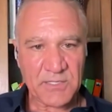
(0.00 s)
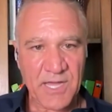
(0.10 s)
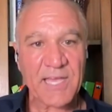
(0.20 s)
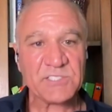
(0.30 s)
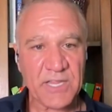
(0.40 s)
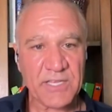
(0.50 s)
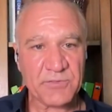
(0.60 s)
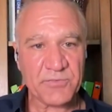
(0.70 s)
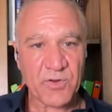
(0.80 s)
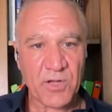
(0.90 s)

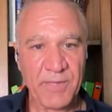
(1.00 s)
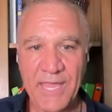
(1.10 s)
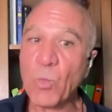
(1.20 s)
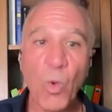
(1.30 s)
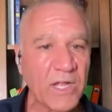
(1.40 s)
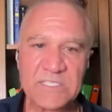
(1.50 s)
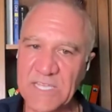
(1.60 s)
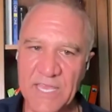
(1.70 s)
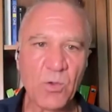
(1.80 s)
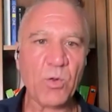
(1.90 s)
isolated from a
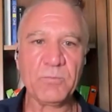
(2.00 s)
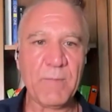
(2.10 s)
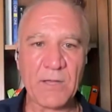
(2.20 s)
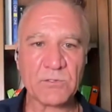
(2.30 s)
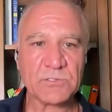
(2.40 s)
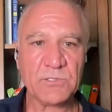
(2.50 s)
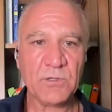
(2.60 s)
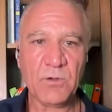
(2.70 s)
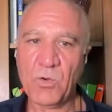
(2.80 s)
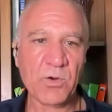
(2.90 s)
one-day-old mouse
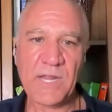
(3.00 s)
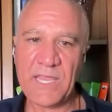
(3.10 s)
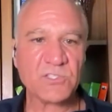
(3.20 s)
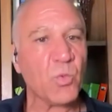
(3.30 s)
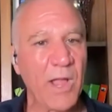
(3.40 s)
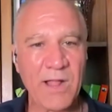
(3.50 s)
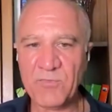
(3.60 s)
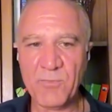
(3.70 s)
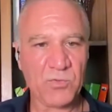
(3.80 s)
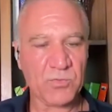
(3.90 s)
or a
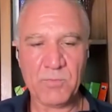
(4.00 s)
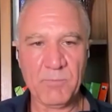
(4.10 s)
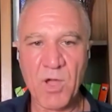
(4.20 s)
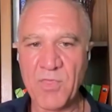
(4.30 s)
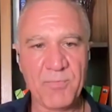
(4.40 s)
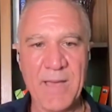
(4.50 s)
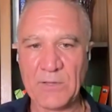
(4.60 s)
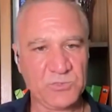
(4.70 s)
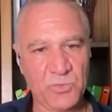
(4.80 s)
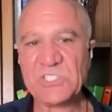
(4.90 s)
12-month
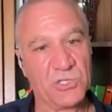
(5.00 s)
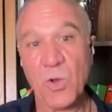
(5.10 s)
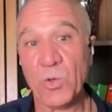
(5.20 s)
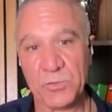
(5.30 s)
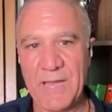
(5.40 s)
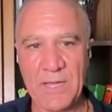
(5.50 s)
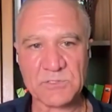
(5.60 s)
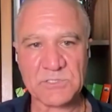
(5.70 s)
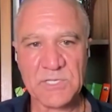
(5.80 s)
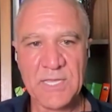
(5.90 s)
mouse, which is an old
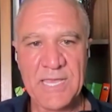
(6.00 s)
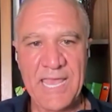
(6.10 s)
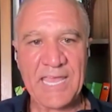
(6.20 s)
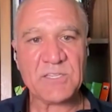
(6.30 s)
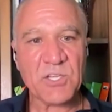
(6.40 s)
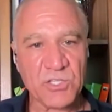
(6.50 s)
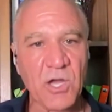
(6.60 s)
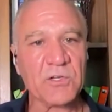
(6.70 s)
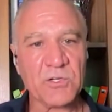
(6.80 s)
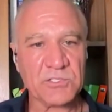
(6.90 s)
mouse. And the
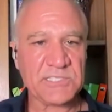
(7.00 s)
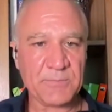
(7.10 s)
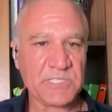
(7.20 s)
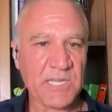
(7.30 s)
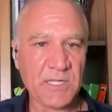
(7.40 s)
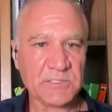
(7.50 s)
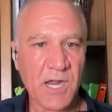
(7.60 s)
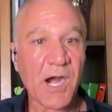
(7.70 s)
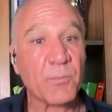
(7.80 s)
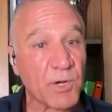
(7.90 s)
younger stem cells
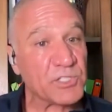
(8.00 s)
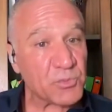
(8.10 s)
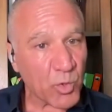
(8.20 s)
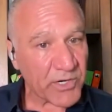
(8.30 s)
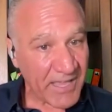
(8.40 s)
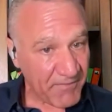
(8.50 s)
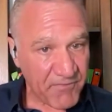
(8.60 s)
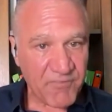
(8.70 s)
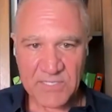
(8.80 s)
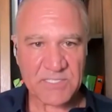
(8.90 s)
are much more
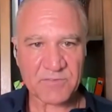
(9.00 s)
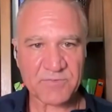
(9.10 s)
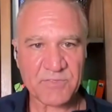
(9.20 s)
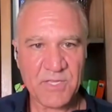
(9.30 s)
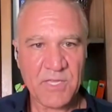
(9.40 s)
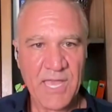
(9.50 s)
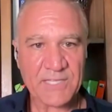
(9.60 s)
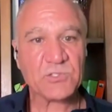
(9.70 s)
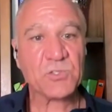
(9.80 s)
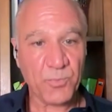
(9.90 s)
effective
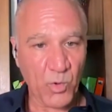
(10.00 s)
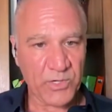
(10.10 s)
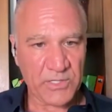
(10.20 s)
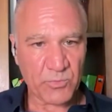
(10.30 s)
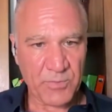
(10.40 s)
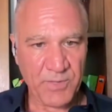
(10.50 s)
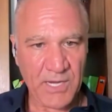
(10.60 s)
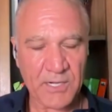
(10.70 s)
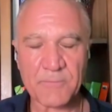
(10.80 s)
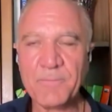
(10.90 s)
at supporting
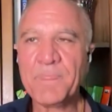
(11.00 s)
repair.